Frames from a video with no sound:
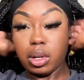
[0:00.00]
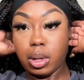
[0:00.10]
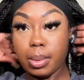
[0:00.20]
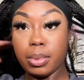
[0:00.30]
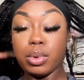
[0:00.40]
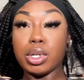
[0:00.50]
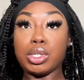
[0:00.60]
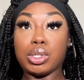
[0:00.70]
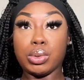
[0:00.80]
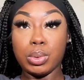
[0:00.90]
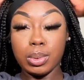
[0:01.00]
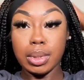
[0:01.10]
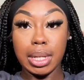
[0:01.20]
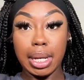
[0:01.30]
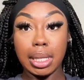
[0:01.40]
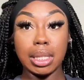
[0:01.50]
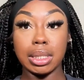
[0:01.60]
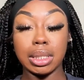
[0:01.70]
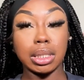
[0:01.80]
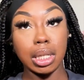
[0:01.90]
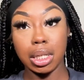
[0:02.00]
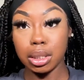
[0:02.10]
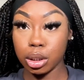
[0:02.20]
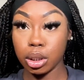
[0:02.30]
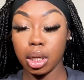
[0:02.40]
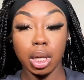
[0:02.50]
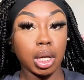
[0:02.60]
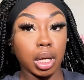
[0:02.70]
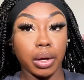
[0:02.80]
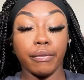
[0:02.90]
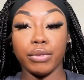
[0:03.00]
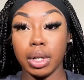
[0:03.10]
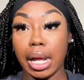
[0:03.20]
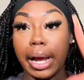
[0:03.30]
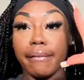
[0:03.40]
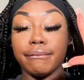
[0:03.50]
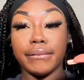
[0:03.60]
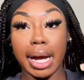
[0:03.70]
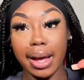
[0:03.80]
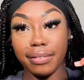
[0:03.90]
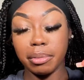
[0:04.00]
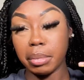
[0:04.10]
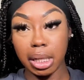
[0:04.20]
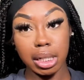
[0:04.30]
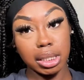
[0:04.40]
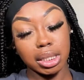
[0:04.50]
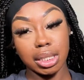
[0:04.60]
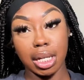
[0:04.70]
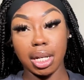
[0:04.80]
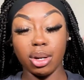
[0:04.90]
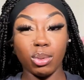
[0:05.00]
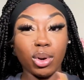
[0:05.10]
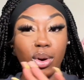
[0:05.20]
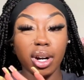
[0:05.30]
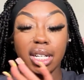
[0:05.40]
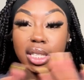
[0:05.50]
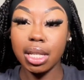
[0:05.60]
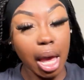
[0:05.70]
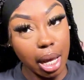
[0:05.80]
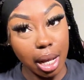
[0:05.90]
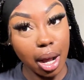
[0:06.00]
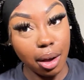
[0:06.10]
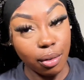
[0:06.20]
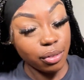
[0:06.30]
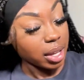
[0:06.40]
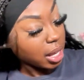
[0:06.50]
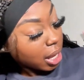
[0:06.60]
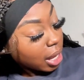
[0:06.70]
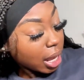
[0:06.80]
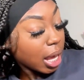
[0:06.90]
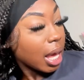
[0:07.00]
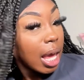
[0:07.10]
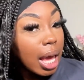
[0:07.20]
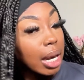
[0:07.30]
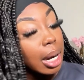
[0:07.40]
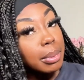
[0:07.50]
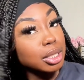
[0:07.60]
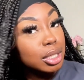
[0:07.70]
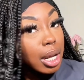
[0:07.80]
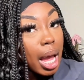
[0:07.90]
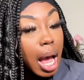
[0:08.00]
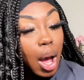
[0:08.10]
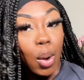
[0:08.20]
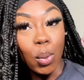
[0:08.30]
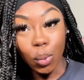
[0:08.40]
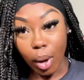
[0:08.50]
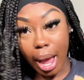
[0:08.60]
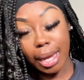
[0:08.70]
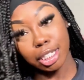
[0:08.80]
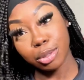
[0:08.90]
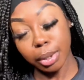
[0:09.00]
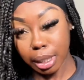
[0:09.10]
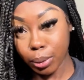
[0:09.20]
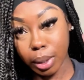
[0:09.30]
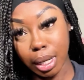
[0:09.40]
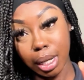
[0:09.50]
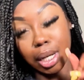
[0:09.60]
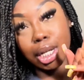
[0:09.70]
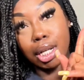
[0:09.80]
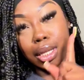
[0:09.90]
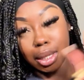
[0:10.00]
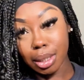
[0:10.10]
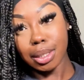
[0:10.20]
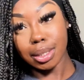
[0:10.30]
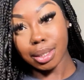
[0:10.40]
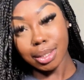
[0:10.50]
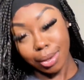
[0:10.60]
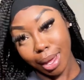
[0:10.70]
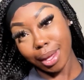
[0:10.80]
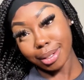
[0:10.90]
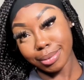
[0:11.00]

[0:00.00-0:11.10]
I'm going to let this sit for like five minutes and then we're gonna take it off and then I'm gonna show y'all how this braided wig looks okay